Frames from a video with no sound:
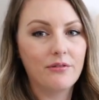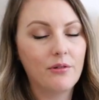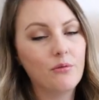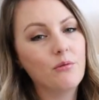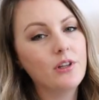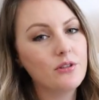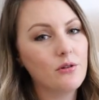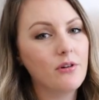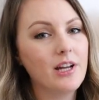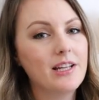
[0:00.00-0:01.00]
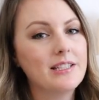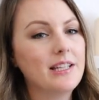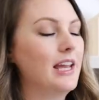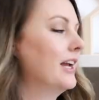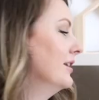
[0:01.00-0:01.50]
of wood toys
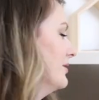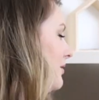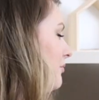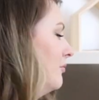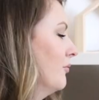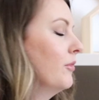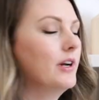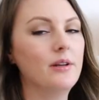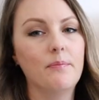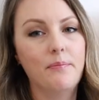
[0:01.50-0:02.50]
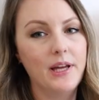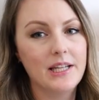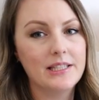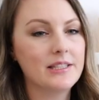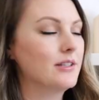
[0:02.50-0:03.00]
and wood
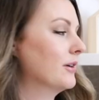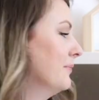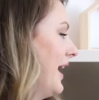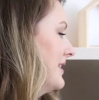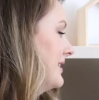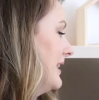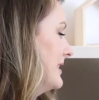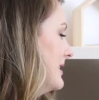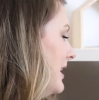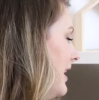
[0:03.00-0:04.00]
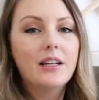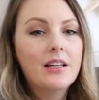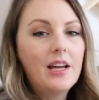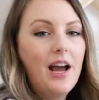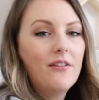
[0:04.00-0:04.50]
bins or baskets.
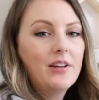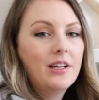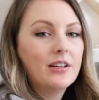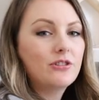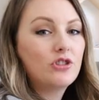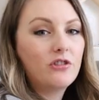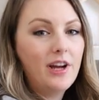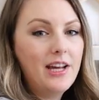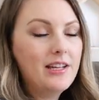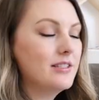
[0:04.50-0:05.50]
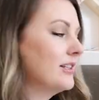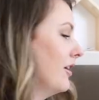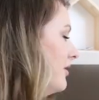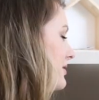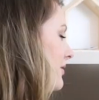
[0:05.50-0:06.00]
Having trays
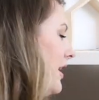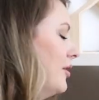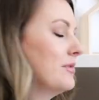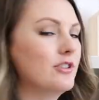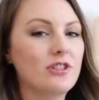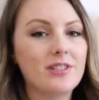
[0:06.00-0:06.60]
also helps